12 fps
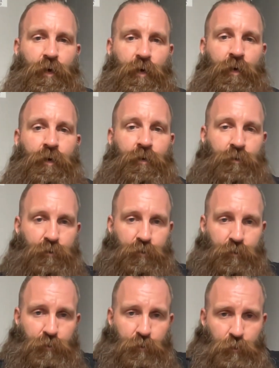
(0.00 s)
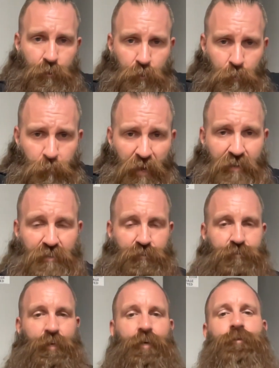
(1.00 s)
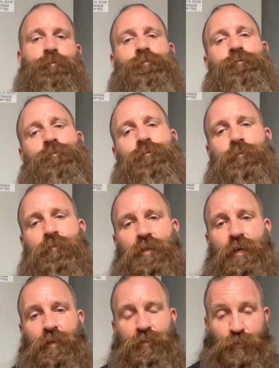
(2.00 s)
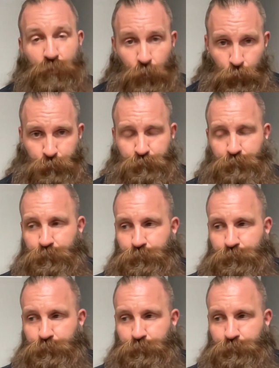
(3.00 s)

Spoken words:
and pacify. And so,